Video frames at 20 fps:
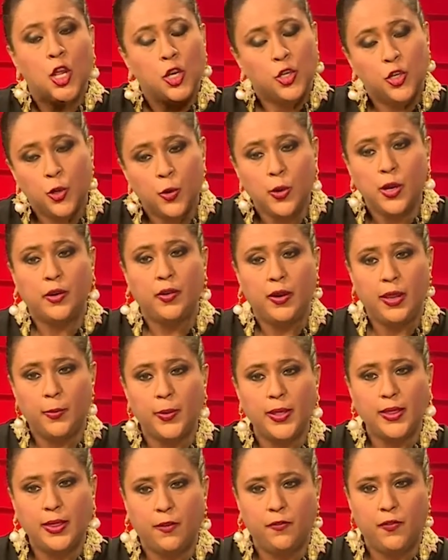Do you agree
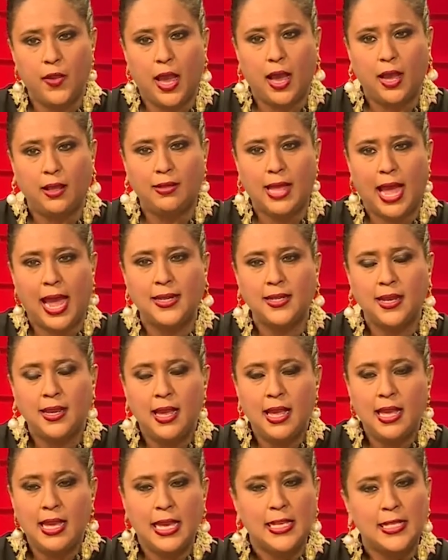with Divya that
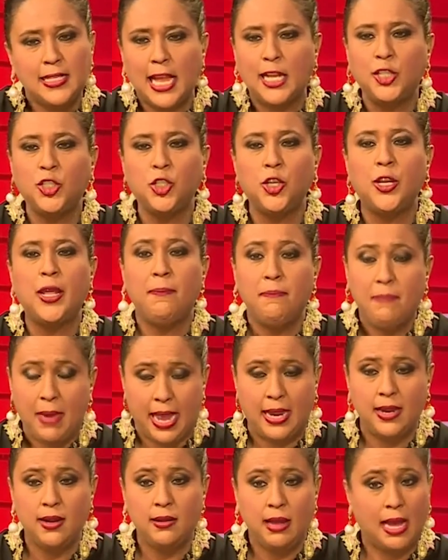essentially
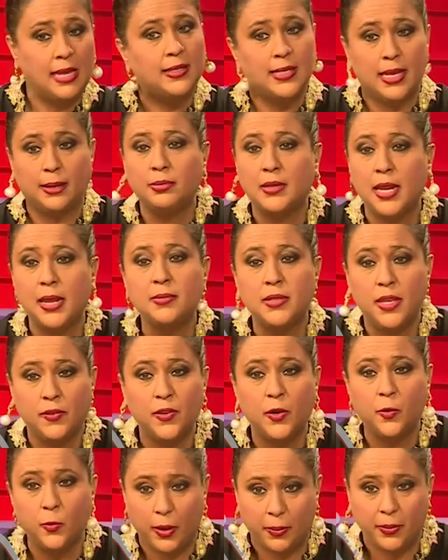men, and sometimes
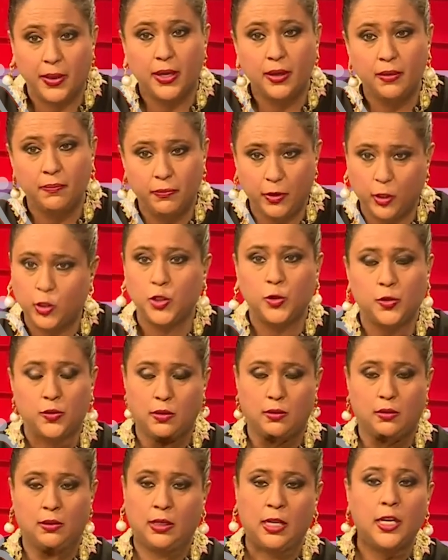even women, because
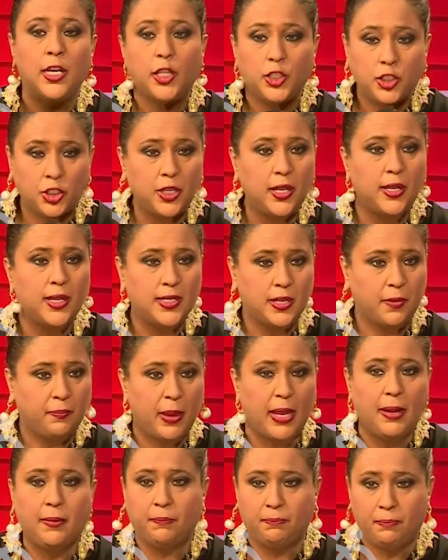conditioning is a
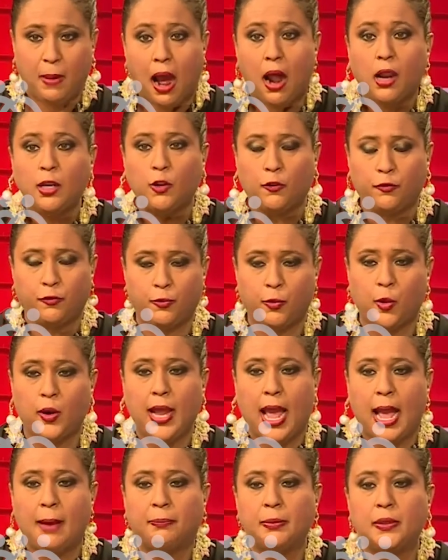big part of what
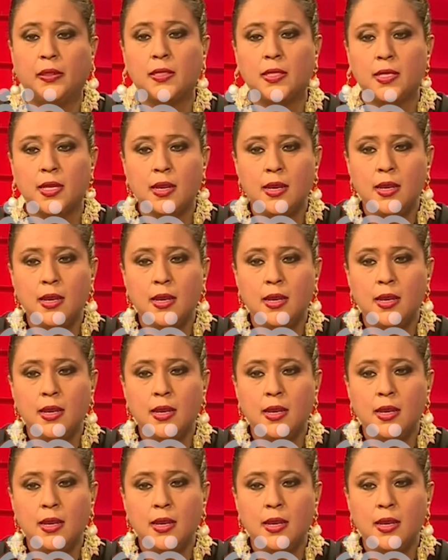happens,